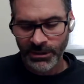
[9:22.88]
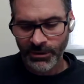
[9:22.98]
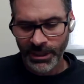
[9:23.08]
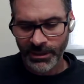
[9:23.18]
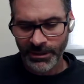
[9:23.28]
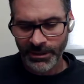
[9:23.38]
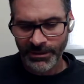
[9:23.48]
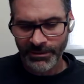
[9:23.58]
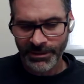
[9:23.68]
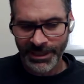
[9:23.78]
you can
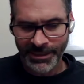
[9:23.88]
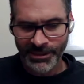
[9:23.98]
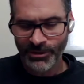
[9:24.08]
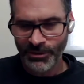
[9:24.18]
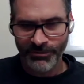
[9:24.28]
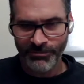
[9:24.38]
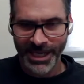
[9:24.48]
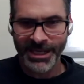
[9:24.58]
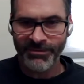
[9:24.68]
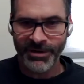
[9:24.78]
test sort of
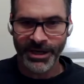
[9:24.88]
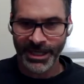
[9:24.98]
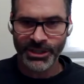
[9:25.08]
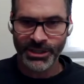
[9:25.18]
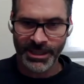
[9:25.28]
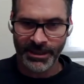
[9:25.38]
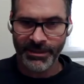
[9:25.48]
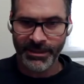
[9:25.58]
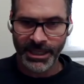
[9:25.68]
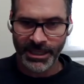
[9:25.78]
many variations on a
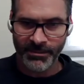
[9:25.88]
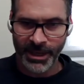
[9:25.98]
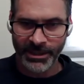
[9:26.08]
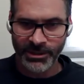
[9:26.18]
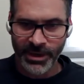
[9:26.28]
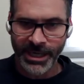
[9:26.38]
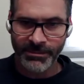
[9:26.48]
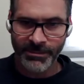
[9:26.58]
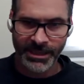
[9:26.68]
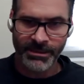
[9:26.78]
theme and try
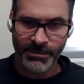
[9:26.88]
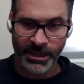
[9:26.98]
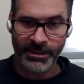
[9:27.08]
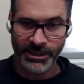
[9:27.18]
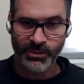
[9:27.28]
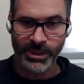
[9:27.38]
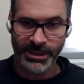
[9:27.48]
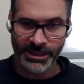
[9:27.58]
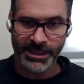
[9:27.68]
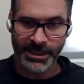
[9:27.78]
to make the model as
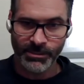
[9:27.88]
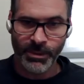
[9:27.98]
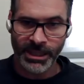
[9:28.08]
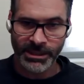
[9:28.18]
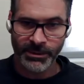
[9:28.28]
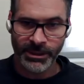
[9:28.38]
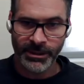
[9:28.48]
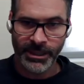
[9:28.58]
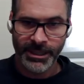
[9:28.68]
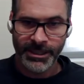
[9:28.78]
realistic as
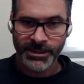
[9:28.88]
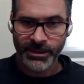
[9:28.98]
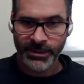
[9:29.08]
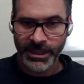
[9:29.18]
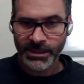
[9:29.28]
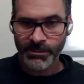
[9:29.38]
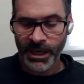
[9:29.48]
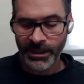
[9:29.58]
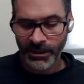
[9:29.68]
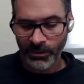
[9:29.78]
possible. So in this
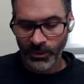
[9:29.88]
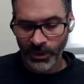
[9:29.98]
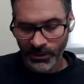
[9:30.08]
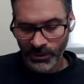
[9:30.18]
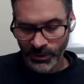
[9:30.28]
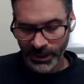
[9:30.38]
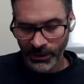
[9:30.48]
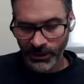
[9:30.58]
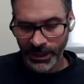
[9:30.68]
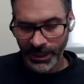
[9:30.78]
model, what it's really
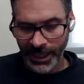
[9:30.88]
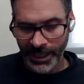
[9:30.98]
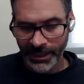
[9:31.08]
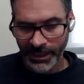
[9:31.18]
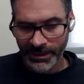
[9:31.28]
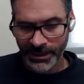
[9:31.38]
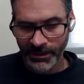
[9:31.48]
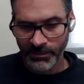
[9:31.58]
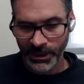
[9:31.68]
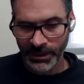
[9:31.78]
looking at is
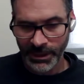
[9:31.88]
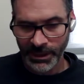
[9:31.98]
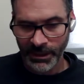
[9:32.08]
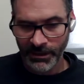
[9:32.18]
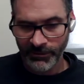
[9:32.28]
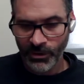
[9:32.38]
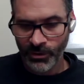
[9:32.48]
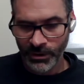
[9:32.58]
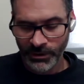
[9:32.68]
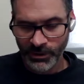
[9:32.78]
the ability of
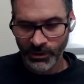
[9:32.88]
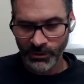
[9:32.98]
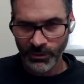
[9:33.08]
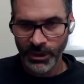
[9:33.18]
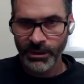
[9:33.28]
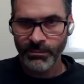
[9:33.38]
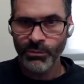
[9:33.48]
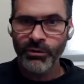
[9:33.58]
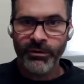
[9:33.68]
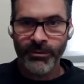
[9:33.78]
corals to
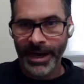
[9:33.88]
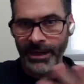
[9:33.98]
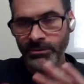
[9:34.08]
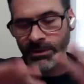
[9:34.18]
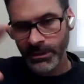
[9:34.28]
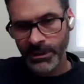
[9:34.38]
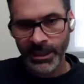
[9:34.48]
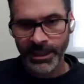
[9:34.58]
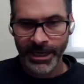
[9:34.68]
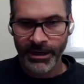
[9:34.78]
move around
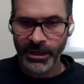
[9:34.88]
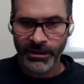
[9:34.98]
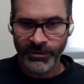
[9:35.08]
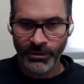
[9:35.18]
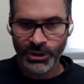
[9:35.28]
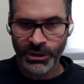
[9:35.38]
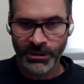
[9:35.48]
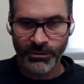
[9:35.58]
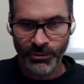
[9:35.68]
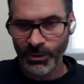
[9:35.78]
in an area of
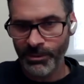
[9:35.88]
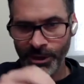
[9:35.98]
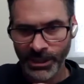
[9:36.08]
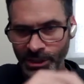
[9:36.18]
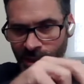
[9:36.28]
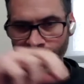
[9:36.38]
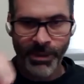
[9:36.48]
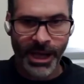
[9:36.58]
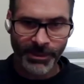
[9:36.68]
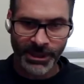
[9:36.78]
ocean through reproduction and
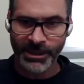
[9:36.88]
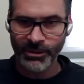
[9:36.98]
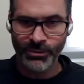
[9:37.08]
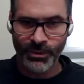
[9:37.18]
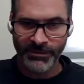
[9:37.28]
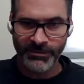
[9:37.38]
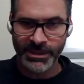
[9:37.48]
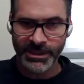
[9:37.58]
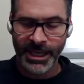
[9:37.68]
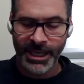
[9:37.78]
populate new
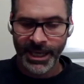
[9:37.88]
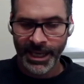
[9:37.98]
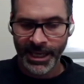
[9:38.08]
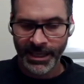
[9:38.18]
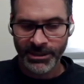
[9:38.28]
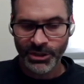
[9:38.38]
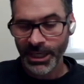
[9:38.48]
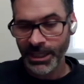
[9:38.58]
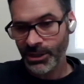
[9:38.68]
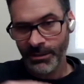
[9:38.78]
reefs and
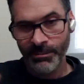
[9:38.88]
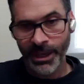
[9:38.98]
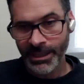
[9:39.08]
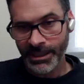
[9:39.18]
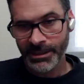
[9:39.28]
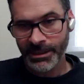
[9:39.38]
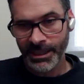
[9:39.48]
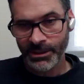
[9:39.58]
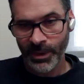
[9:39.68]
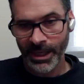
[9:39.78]
change in abundance
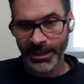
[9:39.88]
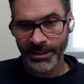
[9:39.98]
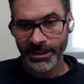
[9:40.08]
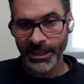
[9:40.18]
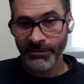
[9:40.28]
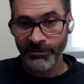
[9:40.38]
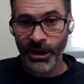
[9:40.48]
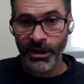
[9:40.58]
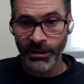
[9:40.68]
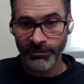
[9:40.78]
as well as
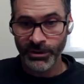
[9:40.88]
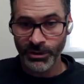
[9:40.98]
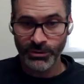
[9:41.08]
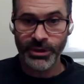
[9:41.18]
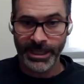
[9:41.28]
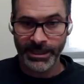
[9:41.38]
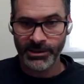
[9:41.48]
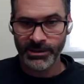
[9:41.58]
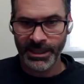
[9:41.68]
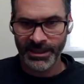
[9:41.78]
evolve new
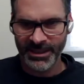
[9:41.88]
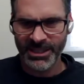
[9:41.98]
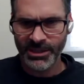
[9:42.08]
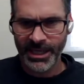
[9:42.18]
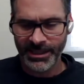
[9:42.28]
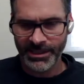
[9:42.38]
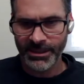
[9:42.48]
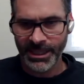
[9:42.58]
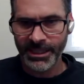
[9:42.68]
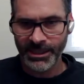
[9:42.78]
traits. And in this case,
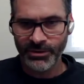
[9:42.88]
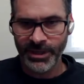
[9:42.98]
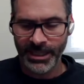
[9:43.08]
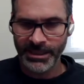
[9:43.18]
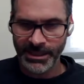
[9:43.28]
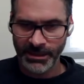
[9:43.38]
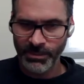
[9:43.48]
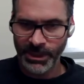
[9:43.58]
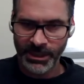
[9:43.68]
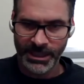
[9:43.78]
the key trait is the
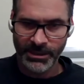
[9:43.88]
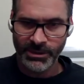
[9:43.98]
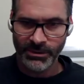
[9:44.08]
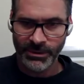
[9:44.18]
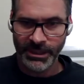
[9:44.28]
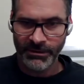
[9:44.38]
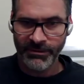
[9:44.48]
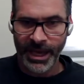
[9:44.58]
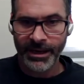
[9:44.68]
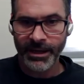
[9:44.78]
ability to
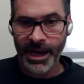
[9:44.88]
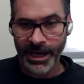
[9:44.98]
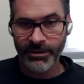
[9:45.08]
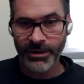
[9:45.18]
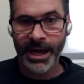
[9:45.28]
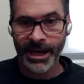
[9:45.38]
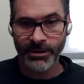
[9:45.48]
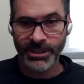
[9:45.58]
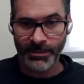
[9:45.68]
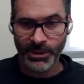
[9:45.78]
live at higher and
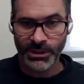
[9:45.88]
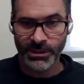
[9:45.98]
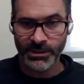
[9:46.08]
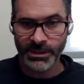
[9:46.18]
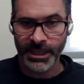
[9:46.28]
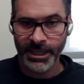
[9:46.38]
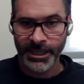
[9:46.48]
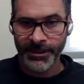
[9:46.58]
higher temperatures.